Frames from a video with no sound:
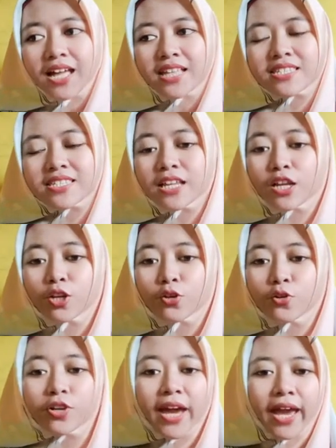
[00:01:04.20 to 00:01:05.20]
us
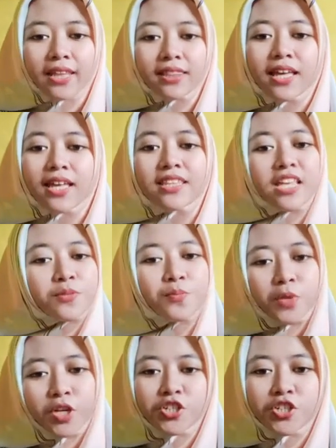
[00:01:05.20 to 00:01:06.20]
look at these
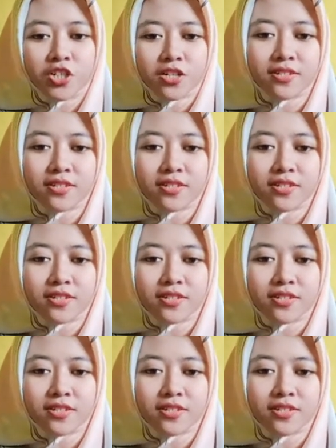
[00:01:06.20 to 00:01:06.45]
pictures.